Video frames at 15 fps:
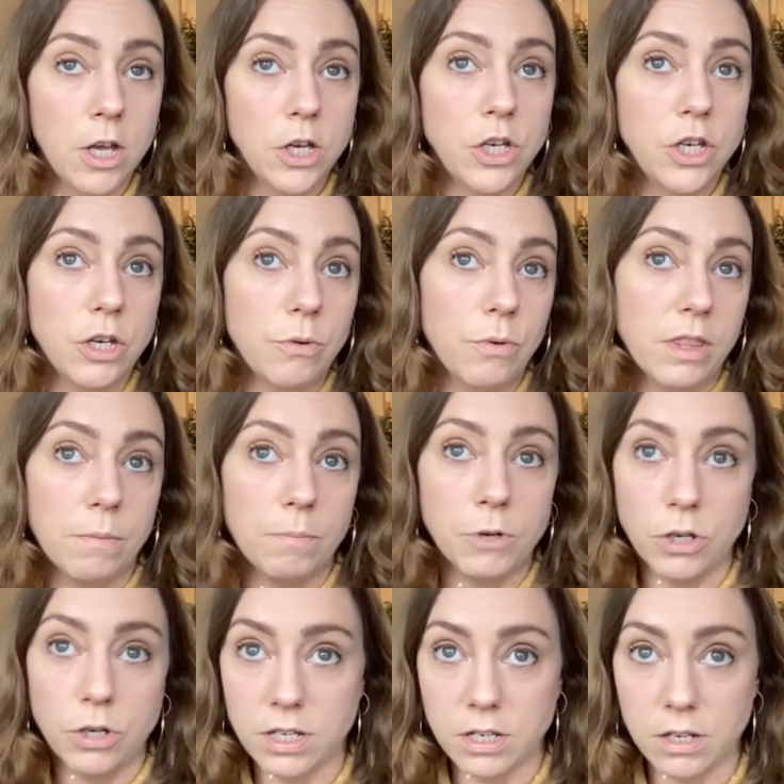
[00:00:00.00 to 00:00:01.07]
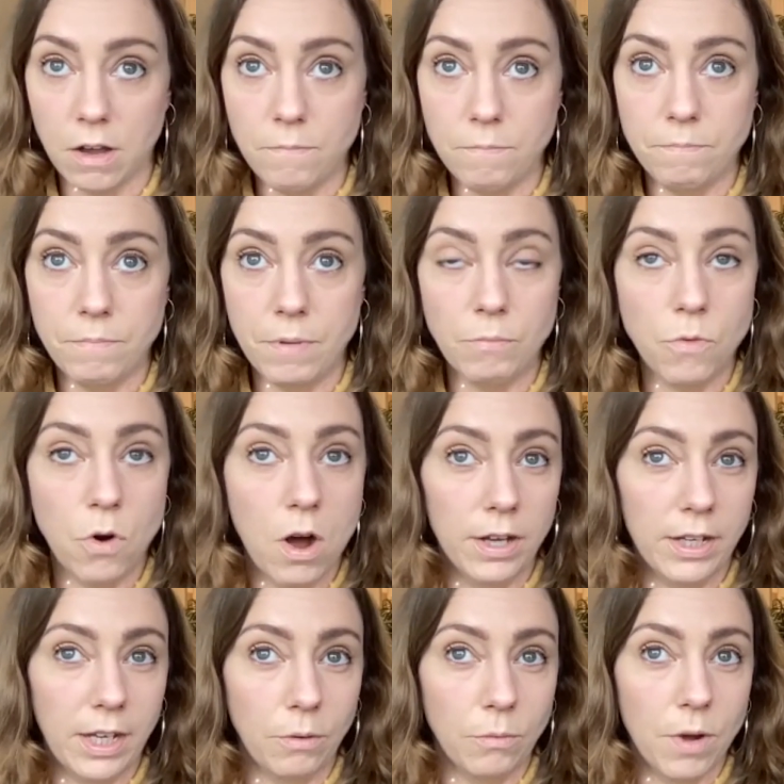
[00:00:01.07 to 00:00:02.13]
to do with the producers I've been
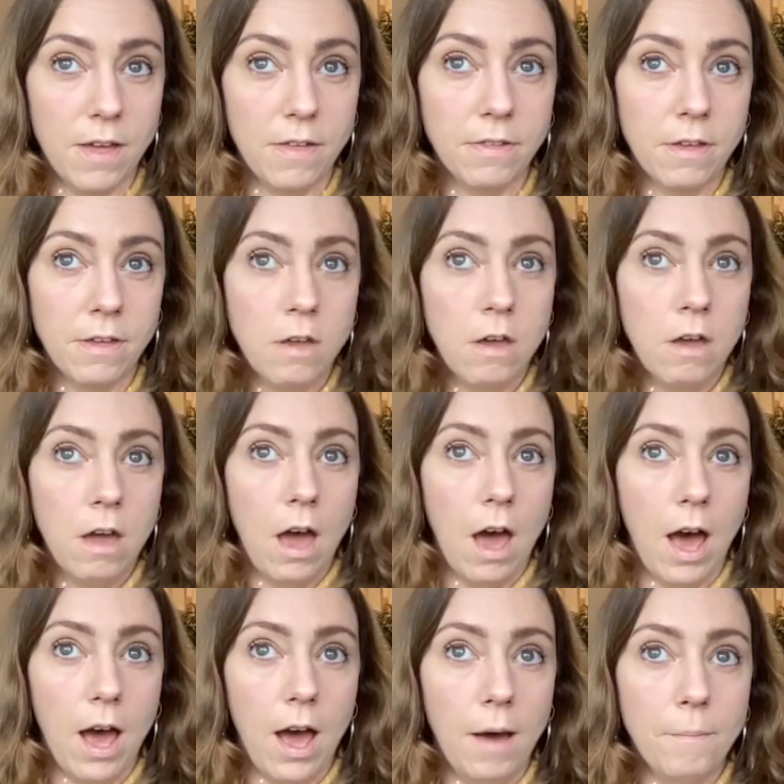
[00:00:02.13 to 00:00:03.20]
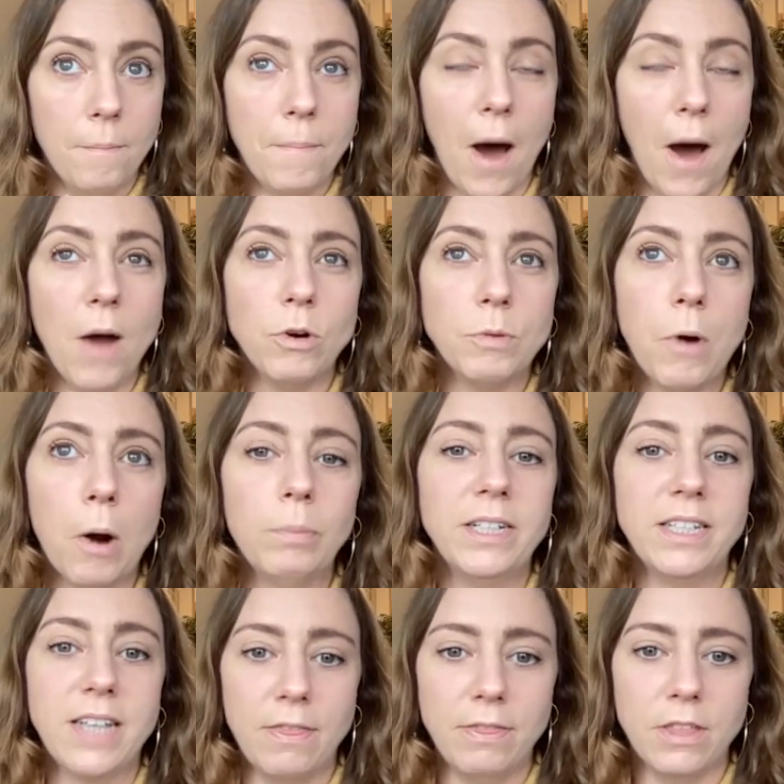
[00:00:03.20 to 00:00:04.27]
working with, but I would probably
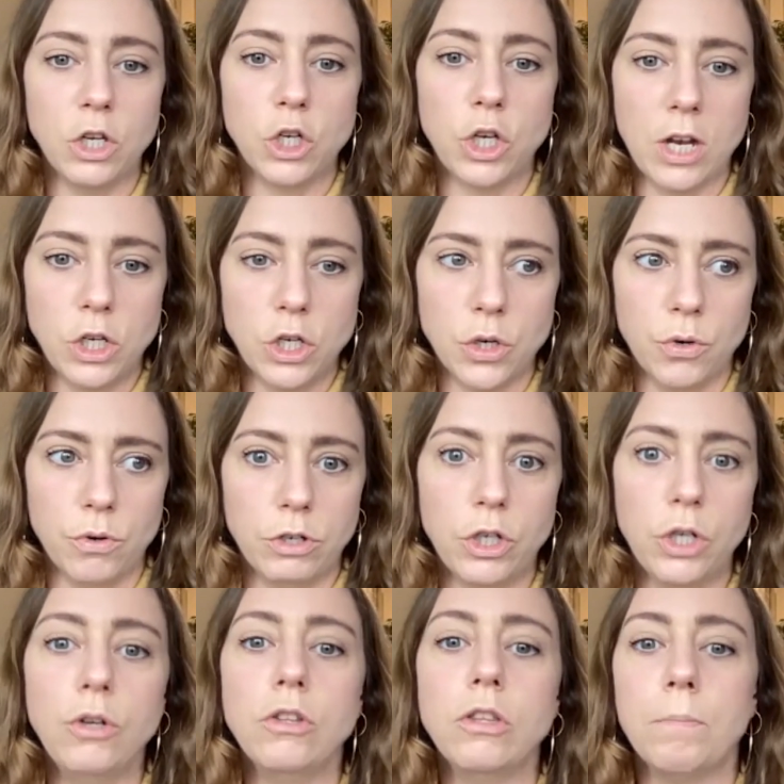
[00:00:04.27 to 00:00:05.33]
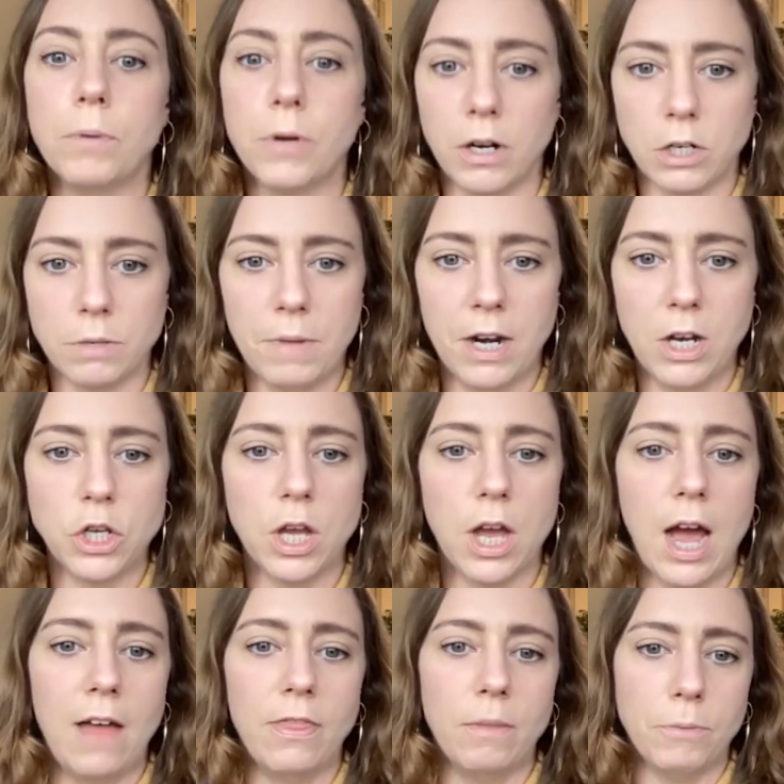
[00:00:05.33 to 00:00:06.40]
send the schedule to the production manager
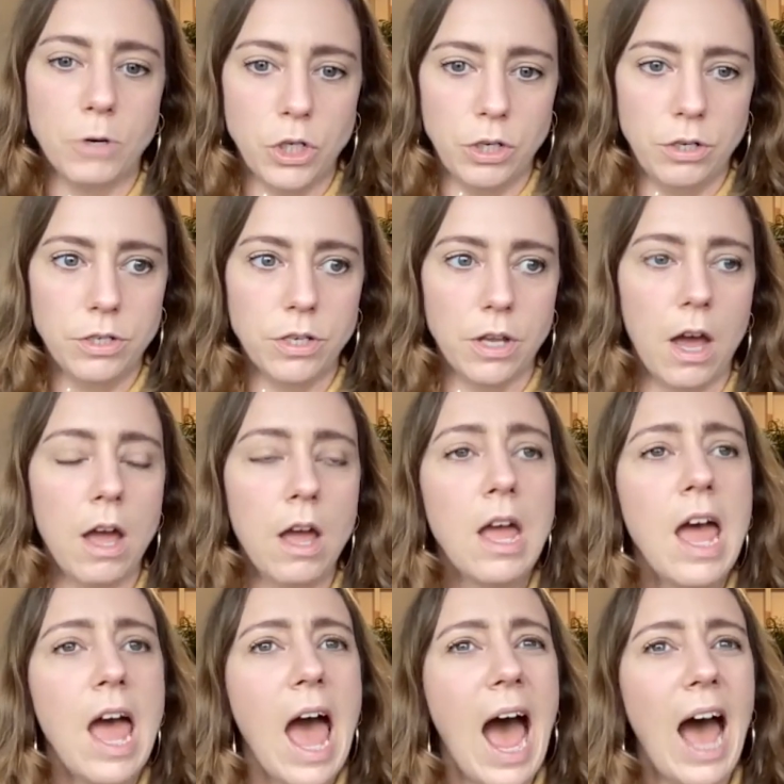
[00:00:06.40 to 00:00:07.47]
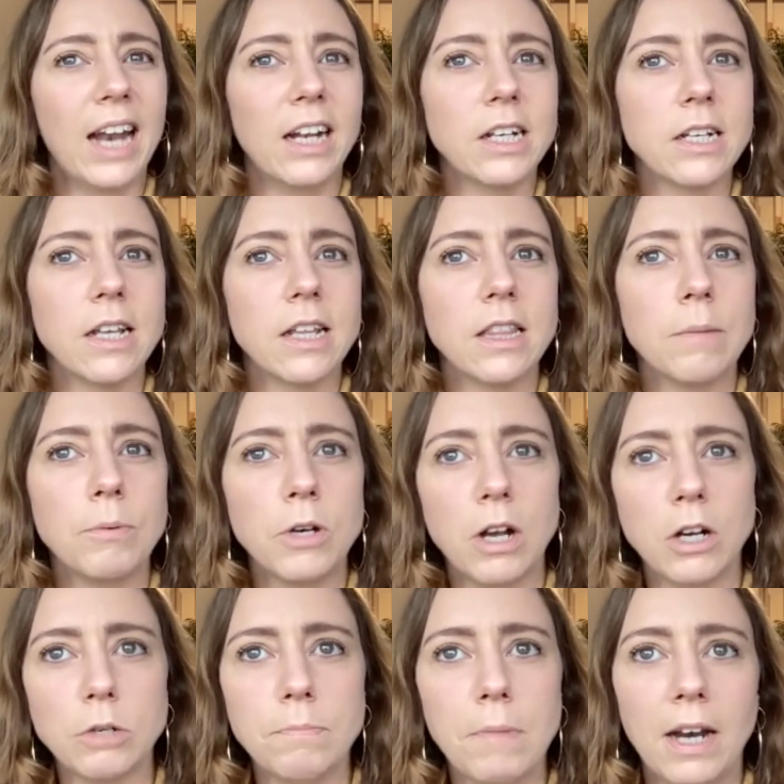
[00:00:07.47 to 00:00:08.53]
and the producer, and the
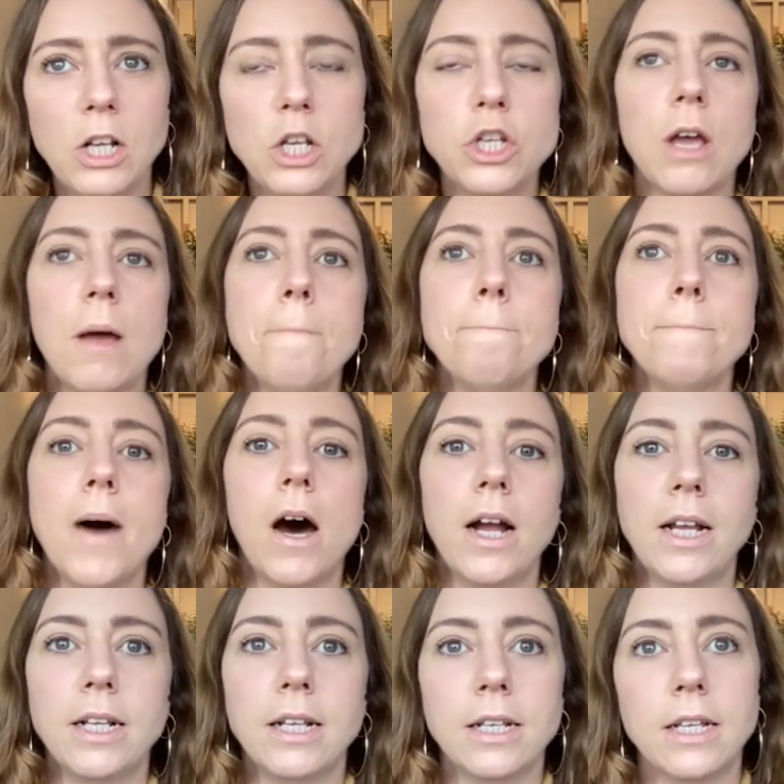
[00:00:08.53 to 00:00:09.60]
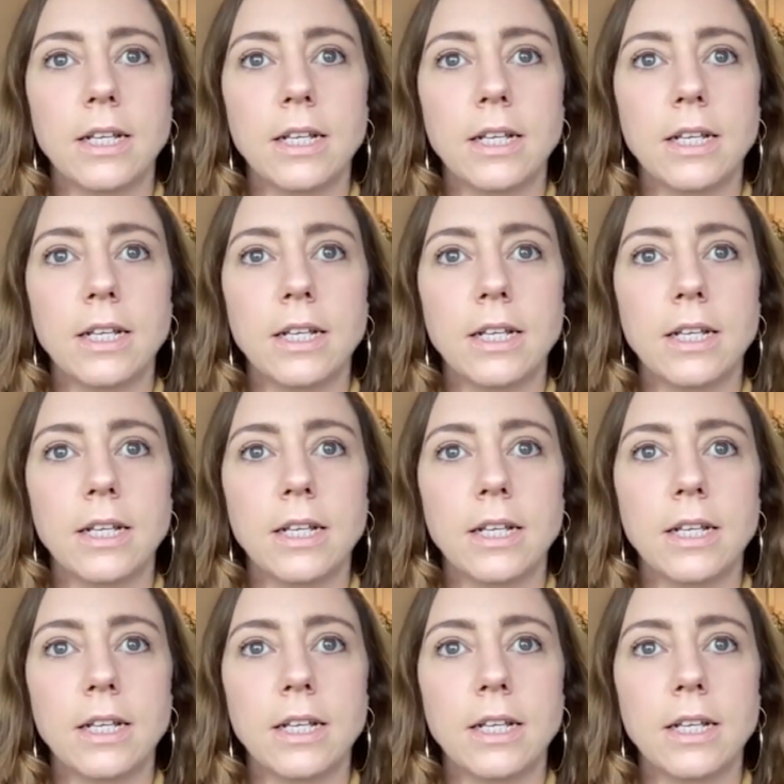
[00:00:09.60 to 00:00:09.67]
production manager might